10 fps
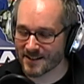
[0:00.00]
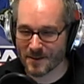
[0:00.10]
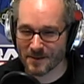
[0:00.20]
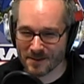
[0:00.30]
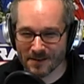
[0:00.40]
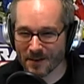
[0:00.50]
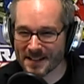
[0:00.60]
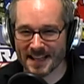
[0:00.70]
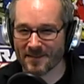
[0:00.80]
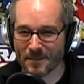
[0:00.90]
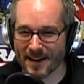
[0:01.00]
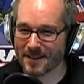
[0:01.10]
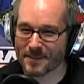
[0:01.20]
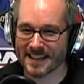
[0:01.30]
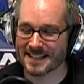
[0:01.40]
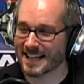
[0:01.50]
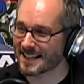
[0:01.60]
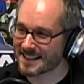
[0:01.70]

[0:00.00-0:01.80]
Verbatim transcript: Joe Knowing's Half the Battle PSA.